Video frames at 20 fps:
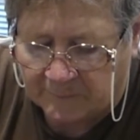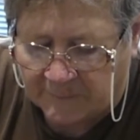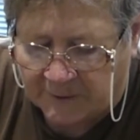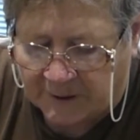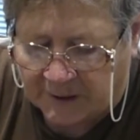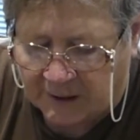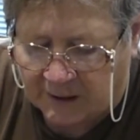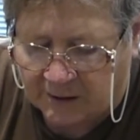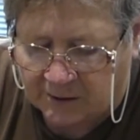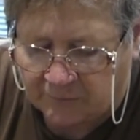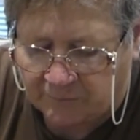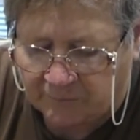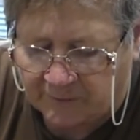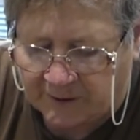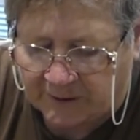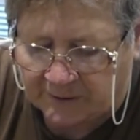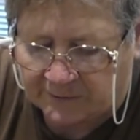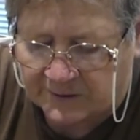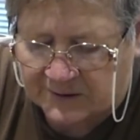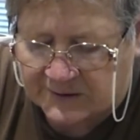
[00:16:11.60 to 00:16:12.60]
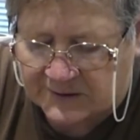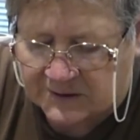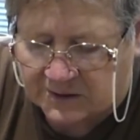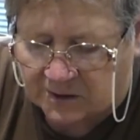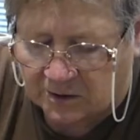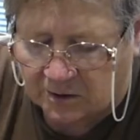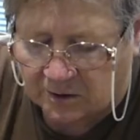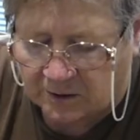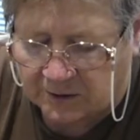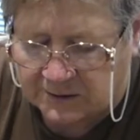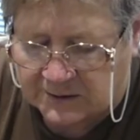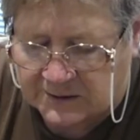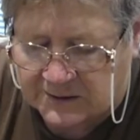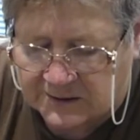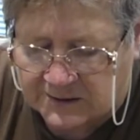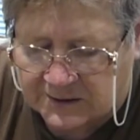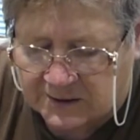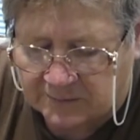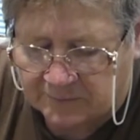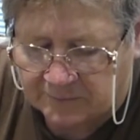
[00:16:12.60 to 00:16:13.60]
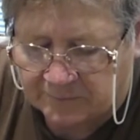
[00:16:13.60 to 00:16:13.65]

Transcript: Down around the sides.